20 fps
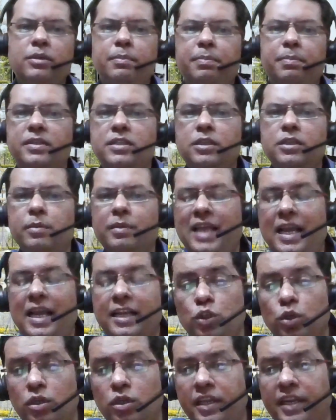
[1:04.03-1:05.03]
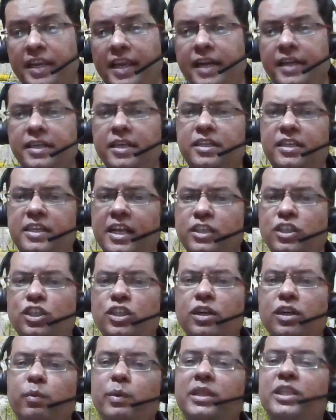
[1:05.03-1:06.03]
principles actually create a
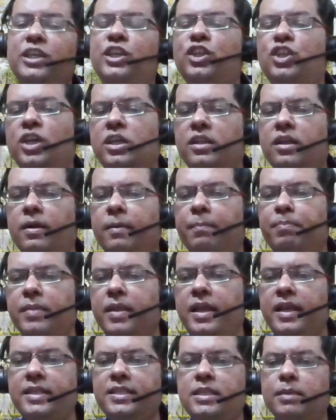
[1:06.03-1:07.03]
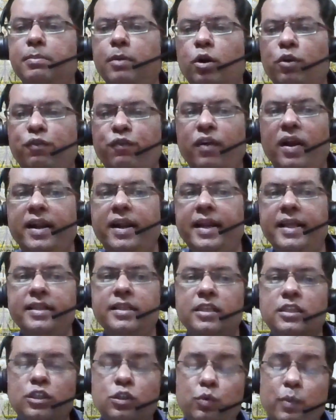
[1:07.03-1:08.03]
tension with each other. It's about
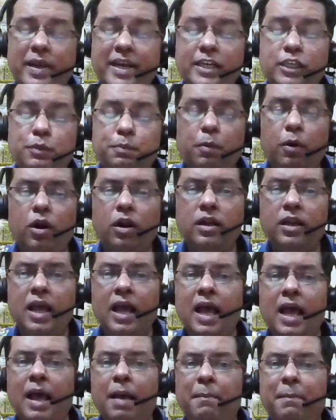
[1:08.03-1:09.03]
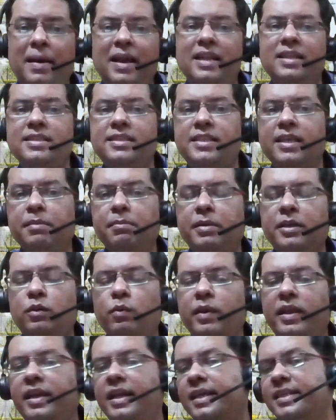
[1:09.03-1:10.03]
finding the sweet spot, balancing
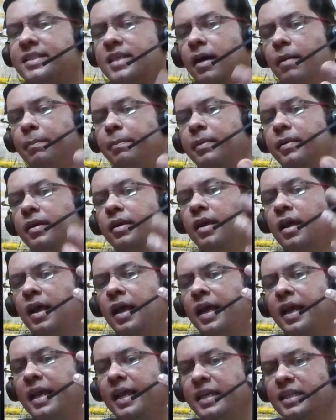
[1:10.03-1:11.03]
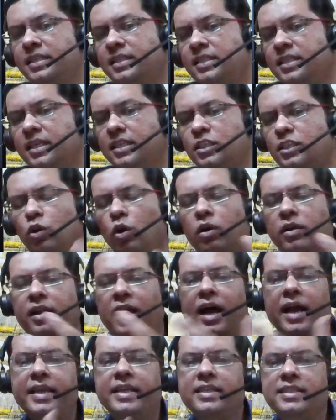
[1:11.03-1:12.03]
between example, insist on
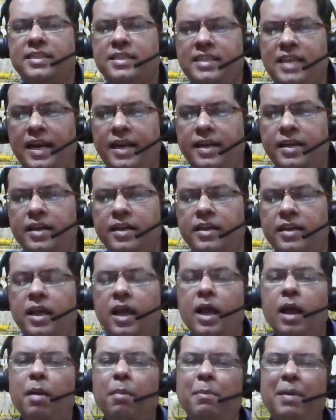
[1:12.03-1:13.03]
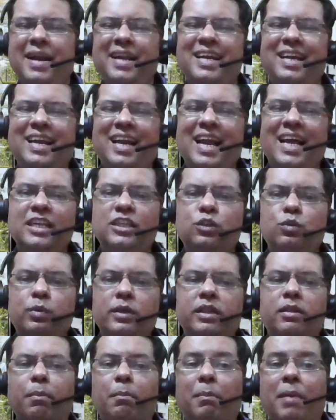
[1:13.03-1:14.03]
higher standard might clash
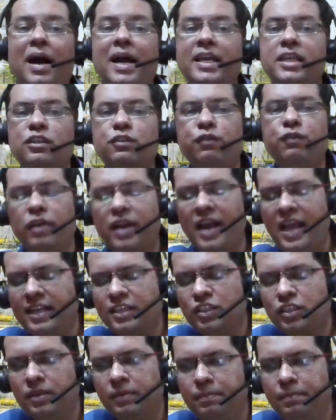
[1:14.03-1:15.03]
with bias for action.